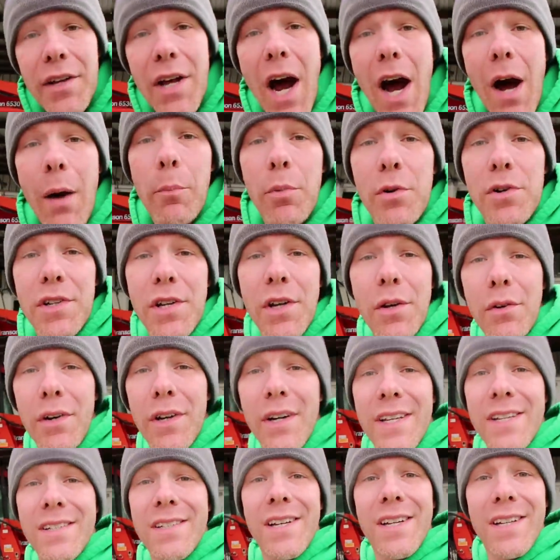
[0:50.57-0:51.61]
the
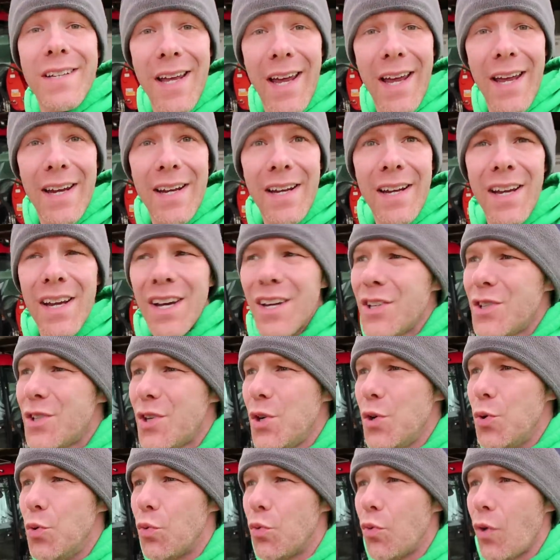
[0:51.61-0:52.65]
opportunity today
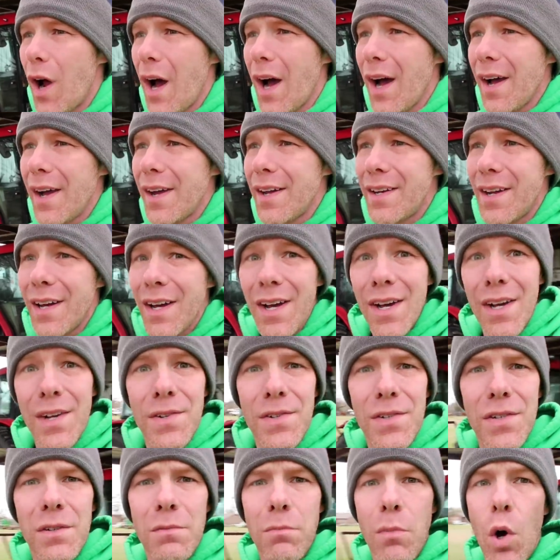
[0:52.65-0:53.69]
to ride
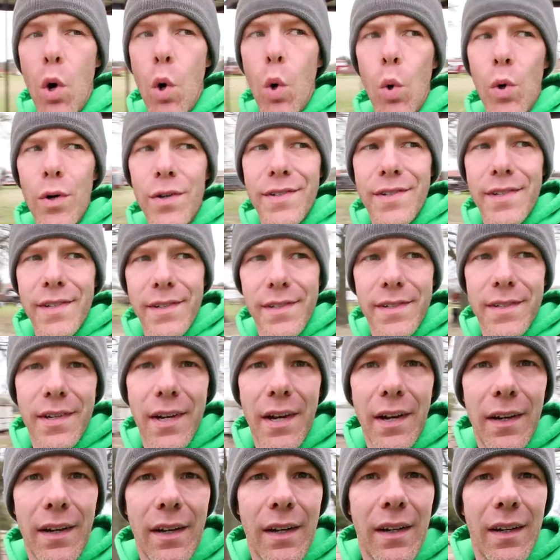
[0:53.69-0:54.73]
some horses